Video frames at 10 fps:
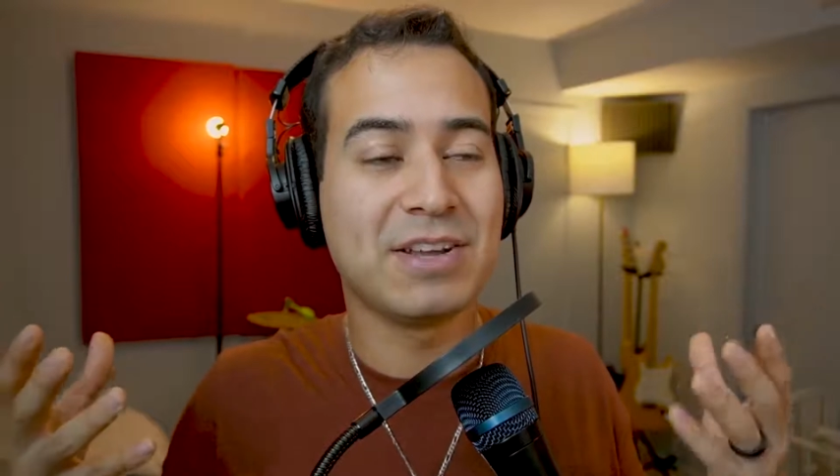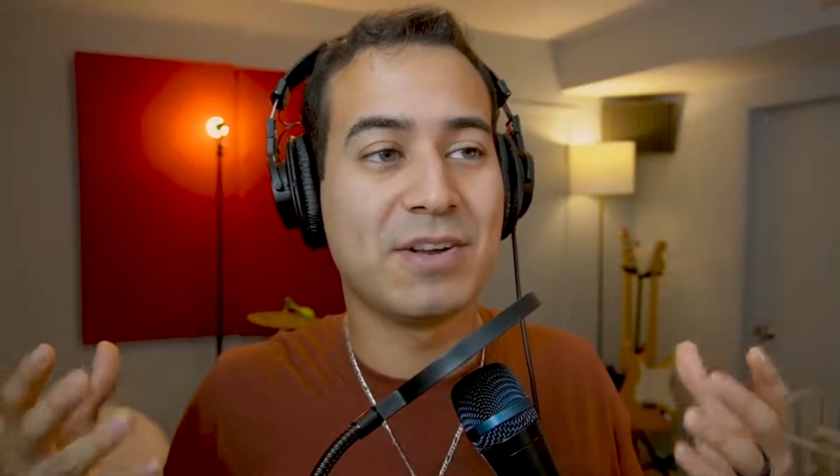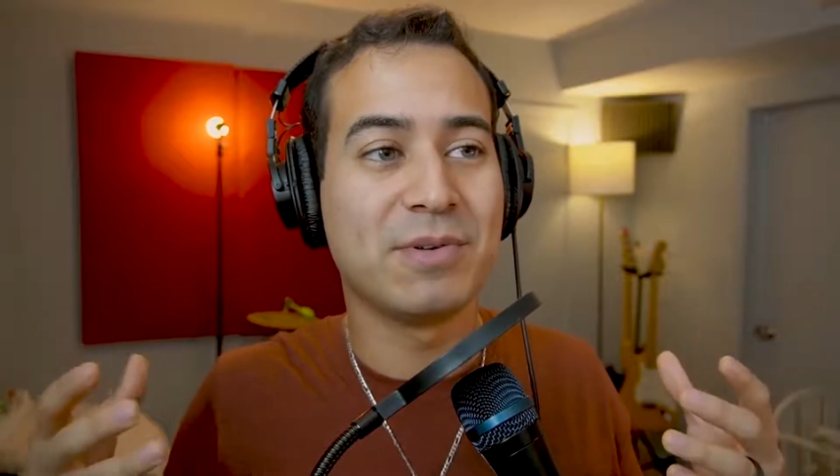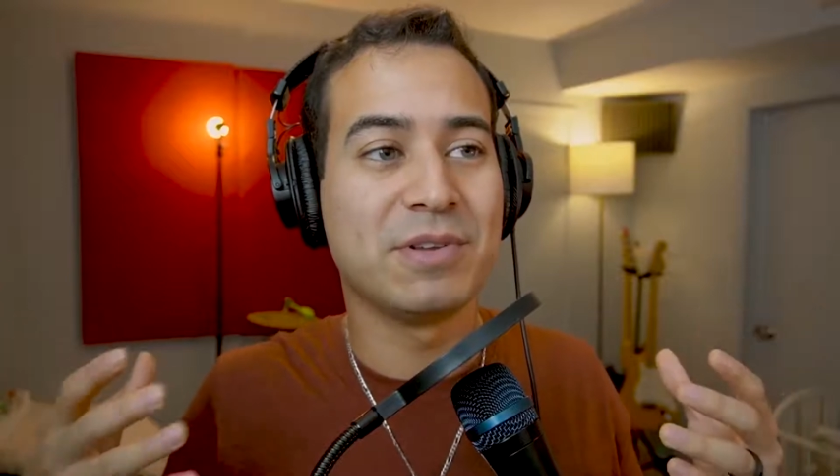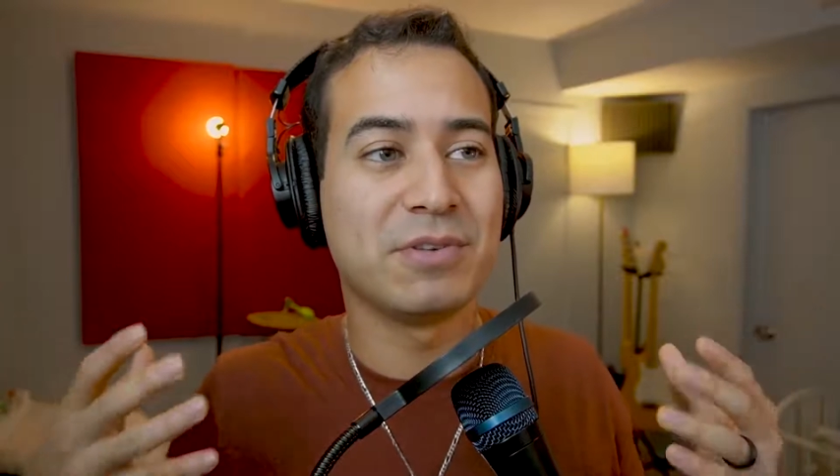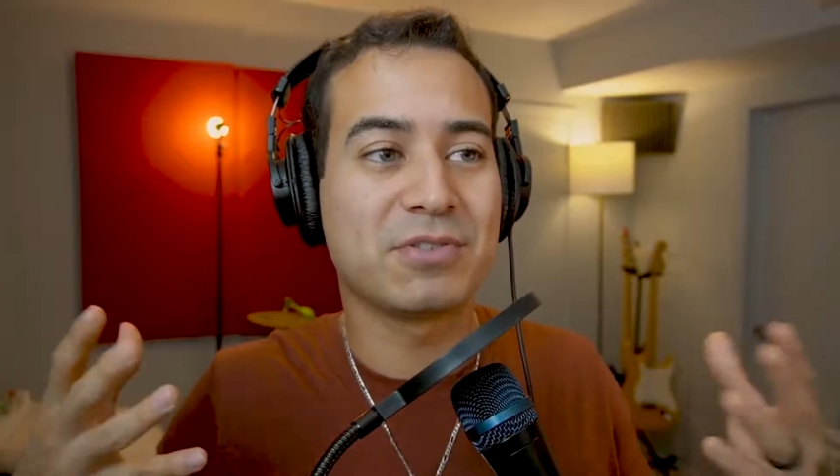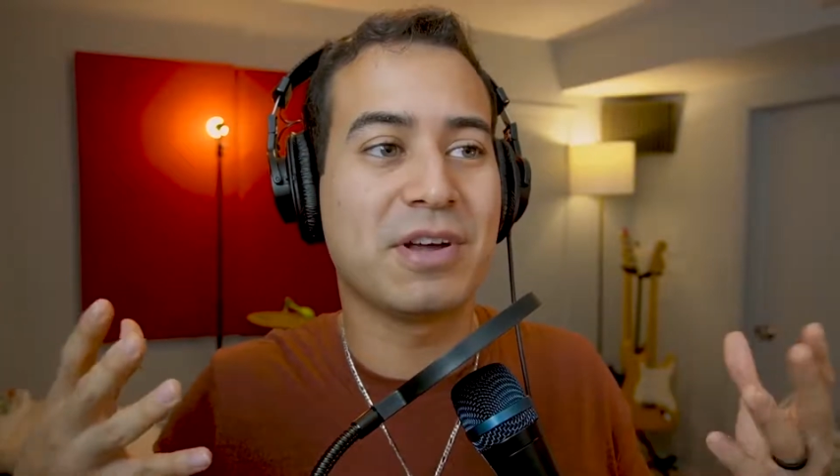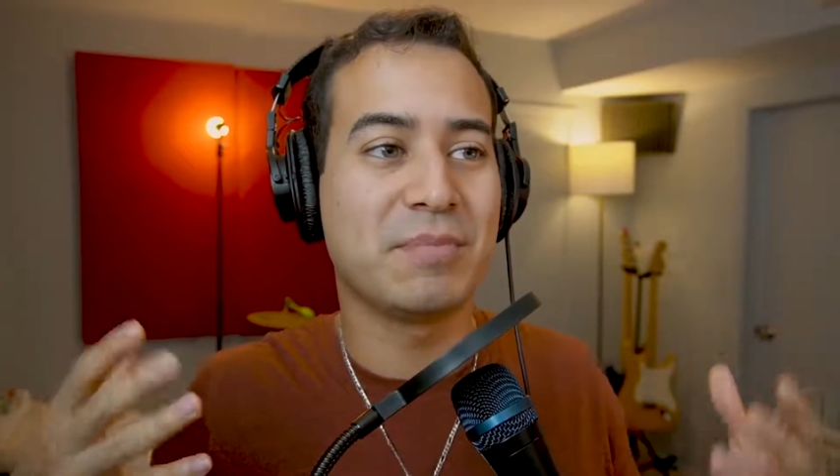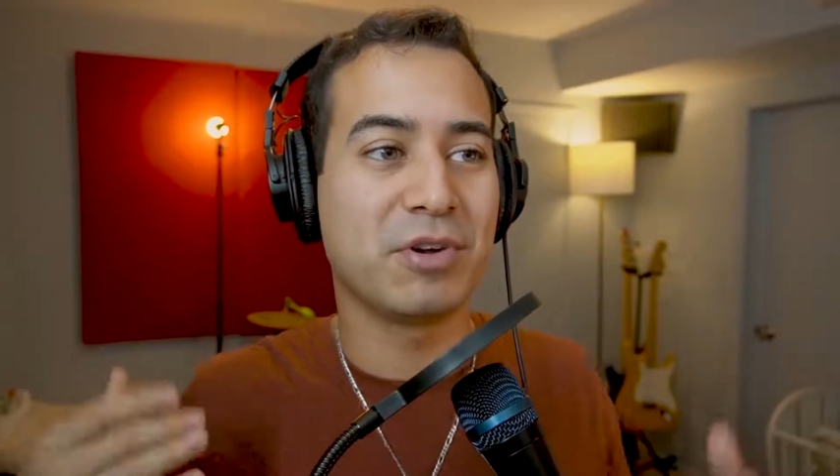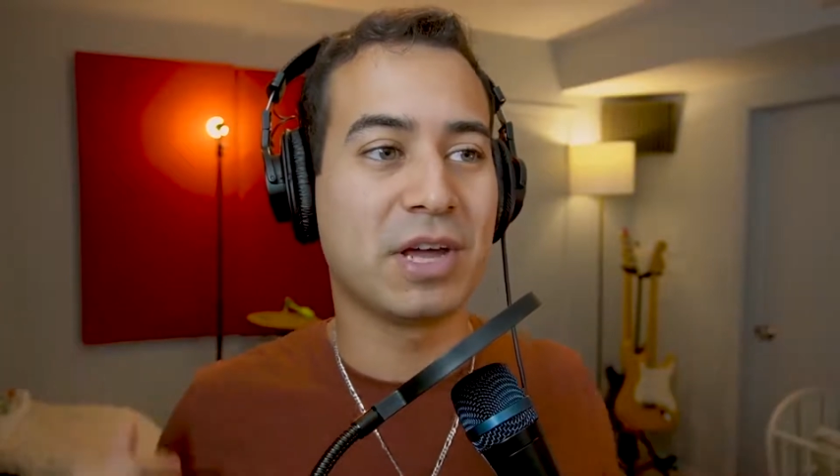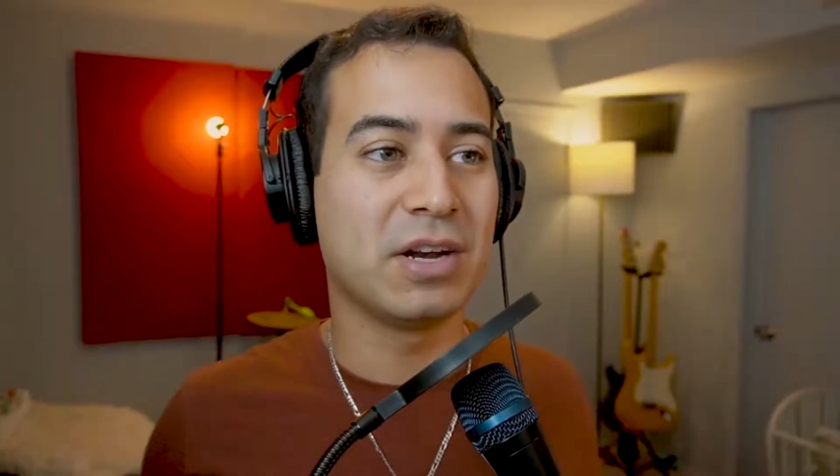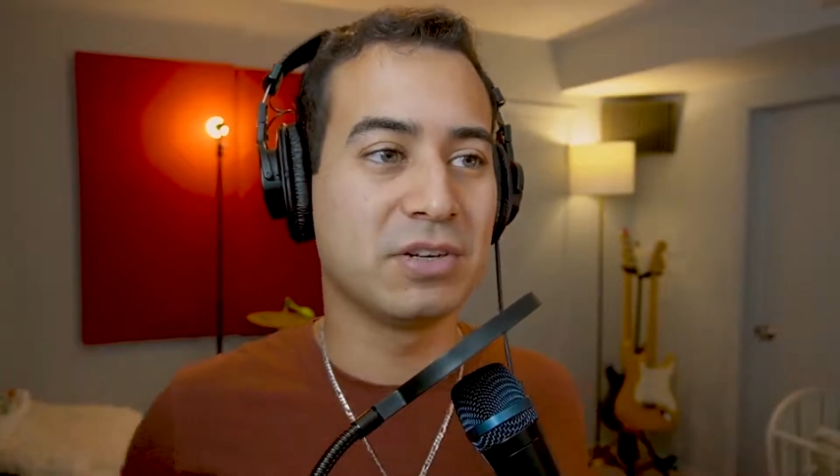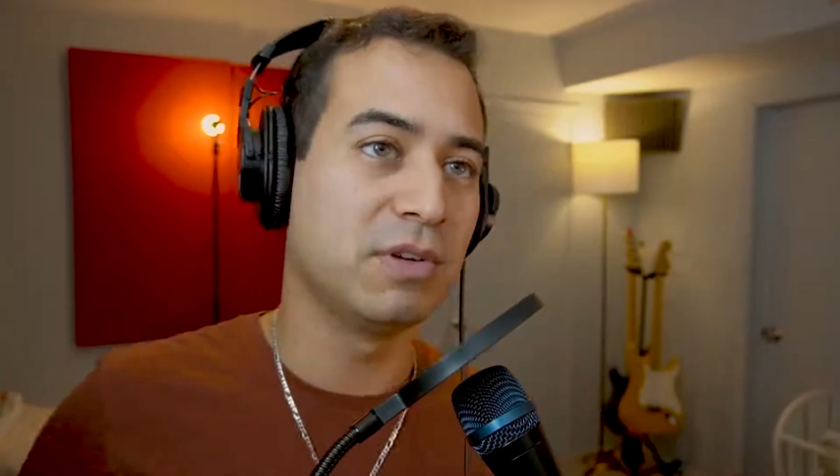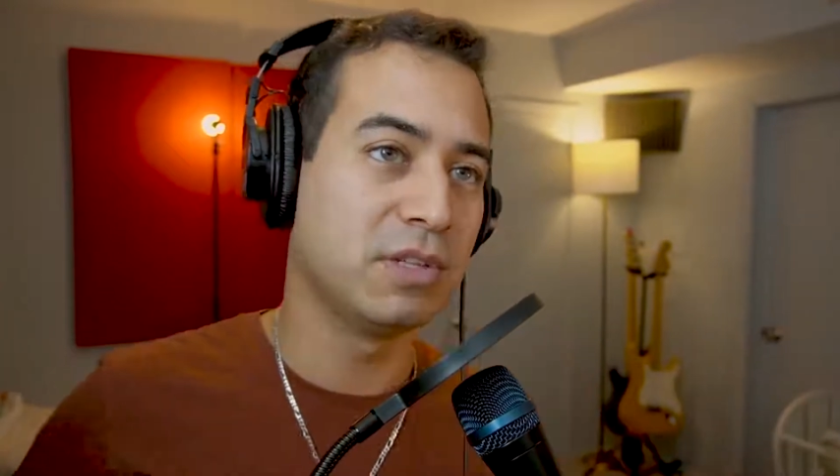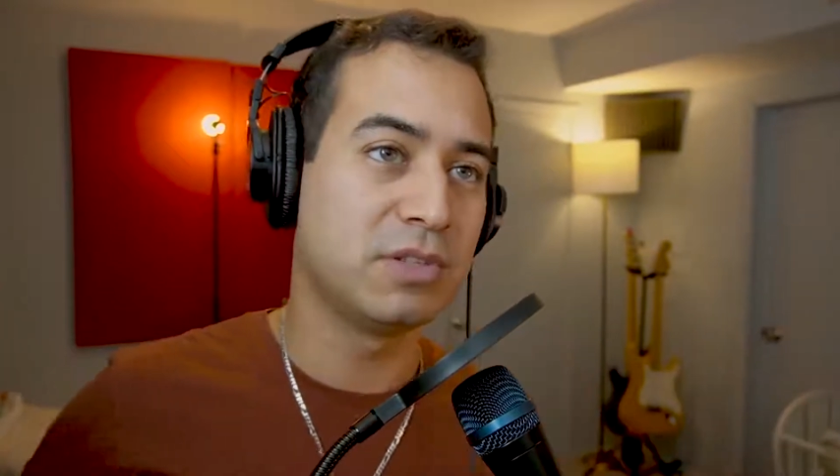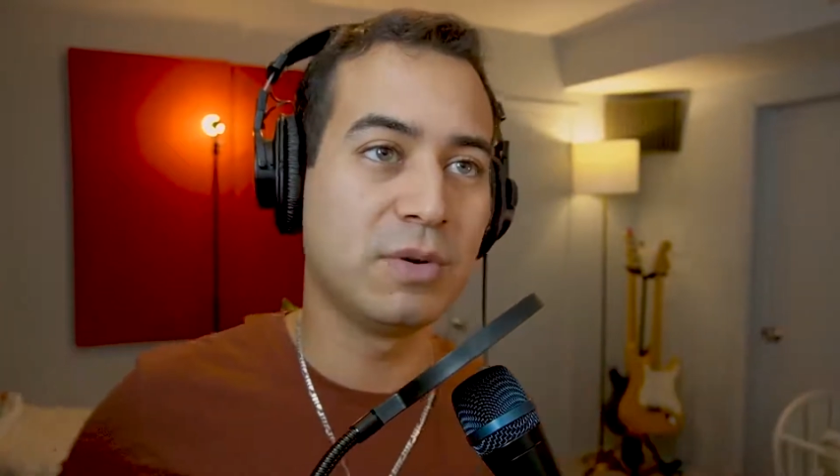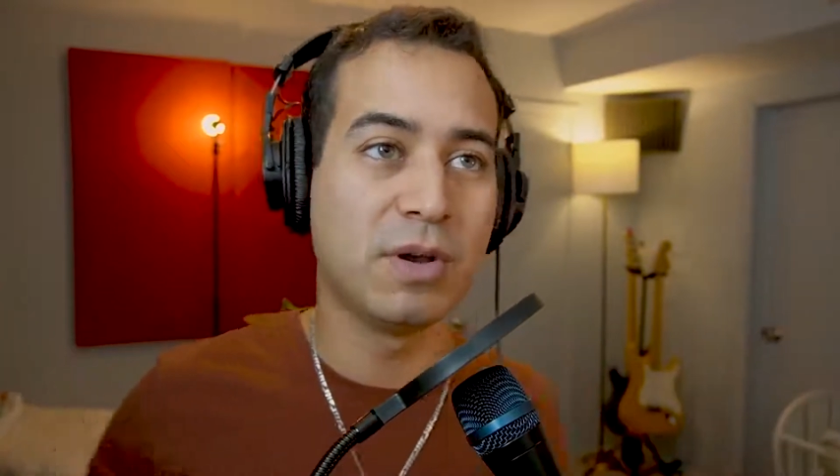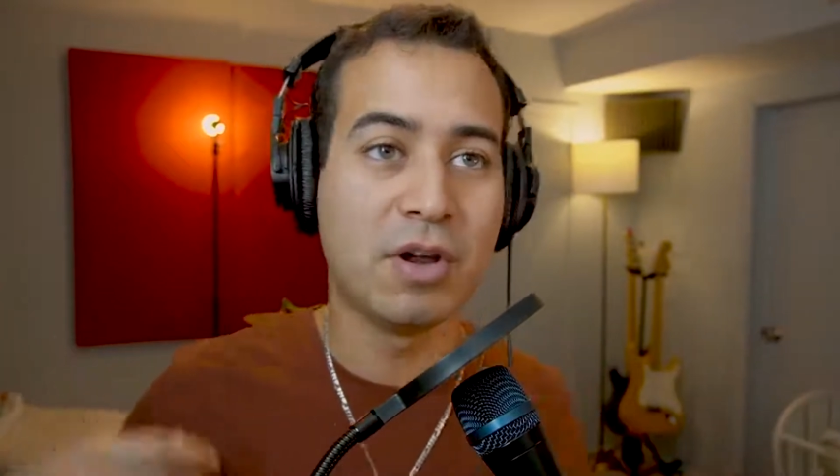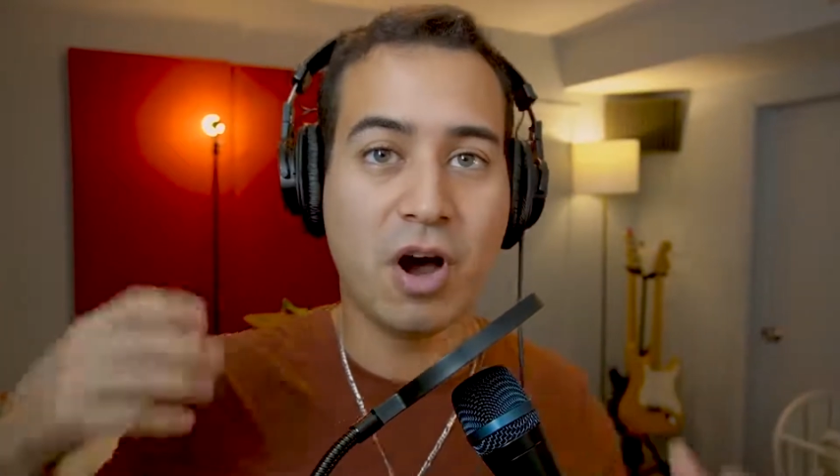you know, when you're trying to bring energy into an